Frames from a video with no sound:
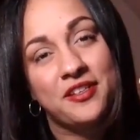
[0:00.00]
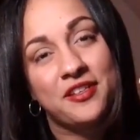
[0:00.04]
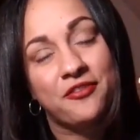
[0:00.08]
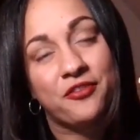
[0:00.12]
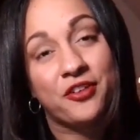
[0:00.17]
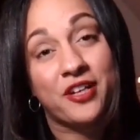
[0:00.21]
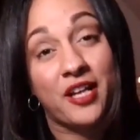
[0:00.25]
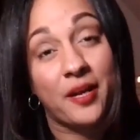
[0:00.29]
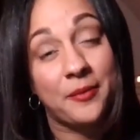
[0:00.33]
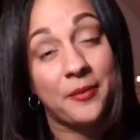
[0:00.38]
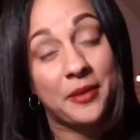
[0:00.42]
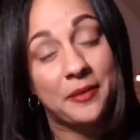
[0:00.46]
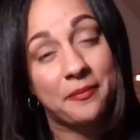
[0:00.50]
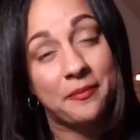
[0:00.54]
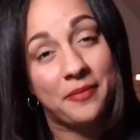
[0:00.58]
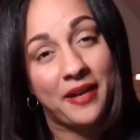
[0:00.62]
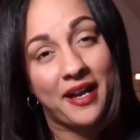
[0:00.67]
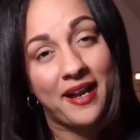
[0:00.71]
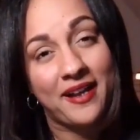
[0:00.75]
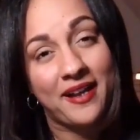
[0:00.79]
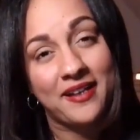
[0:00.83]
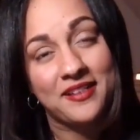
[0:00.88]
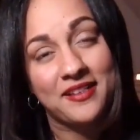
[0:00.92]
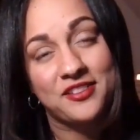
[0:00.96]
for coming
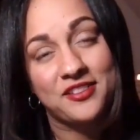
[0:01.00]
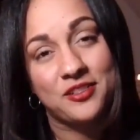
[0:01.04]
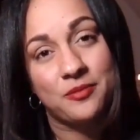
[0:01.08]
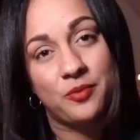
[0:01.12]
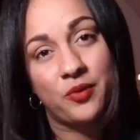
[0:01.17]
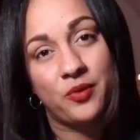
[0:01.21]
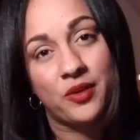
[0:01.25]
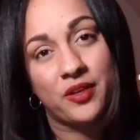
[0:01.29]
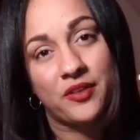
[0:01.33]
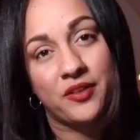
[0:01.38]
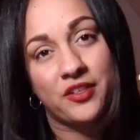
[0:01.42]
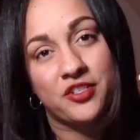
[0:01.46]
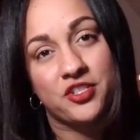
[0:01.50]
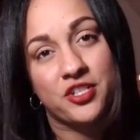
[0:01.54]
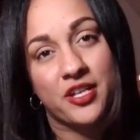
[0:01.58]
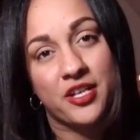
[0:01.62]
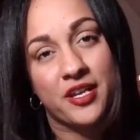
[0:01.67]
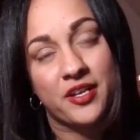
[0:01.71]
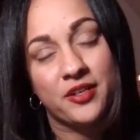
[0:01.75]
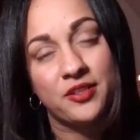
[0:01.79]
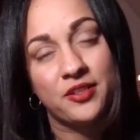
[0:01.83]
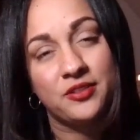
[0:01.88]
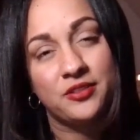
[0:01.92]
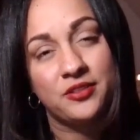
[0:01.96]
back and supporting the
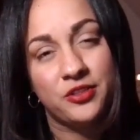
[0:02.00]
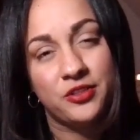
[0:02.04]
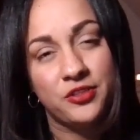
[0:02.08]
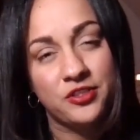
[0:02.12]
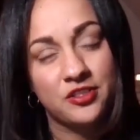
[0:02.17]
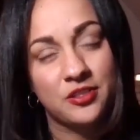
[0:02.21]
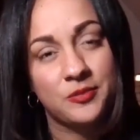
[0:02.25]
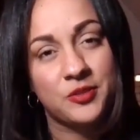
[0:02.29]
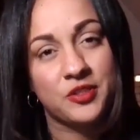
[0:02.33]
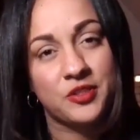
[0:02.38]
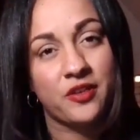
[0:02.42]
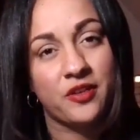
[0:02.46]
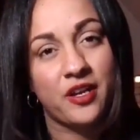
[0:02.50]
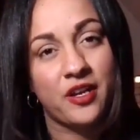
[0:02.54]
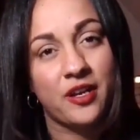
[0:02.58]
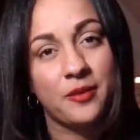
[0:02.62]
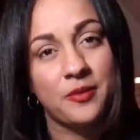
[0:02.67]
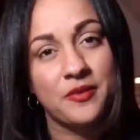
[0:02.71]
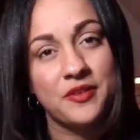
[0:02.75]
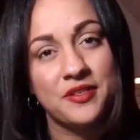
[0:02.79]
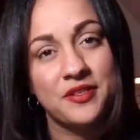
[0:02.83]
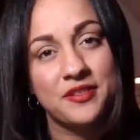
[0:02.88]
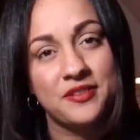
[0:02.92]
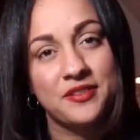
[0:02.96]
channel, new
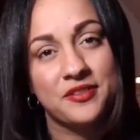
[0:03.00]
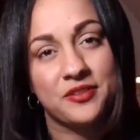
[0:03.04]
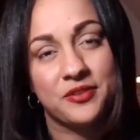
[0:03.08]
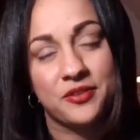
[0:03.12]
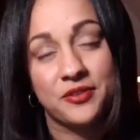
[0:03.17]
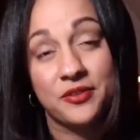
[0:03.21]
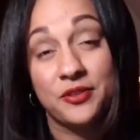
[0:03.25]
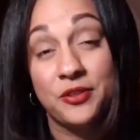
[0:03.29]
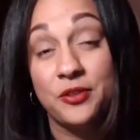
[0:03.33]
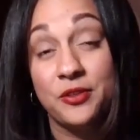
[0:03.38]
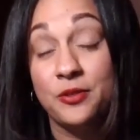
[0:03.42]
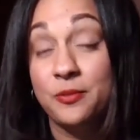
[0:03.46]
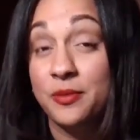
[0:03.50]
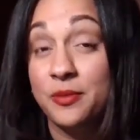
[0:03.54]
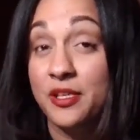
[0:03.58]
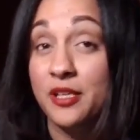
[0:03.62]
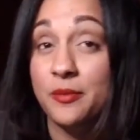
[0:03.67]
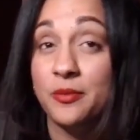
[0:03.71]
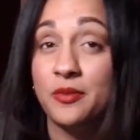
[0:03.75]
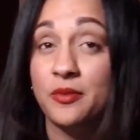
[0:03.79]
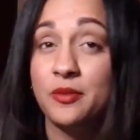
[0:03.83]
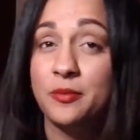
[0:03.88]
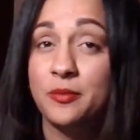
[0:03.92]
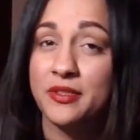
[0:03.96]
subscribers or new
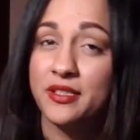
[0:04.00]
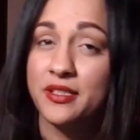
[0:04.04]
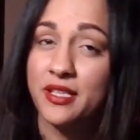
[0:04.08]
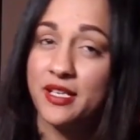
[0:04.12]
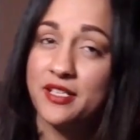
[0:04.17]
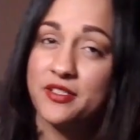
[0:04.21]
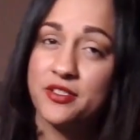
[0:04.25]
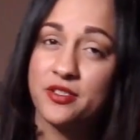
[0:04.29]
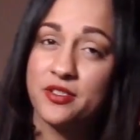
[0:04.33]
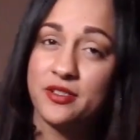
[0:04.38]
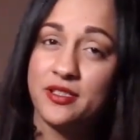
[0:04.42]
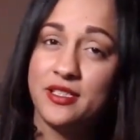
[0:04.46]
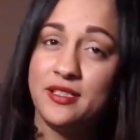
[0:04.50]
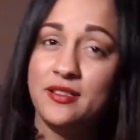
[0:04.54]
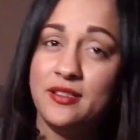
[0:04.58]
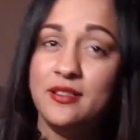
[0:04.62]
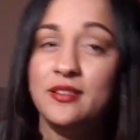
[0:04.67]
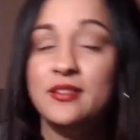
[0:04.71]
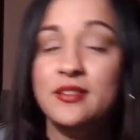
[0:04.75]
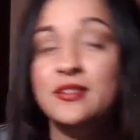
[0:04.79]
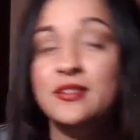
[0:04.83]
people potentially.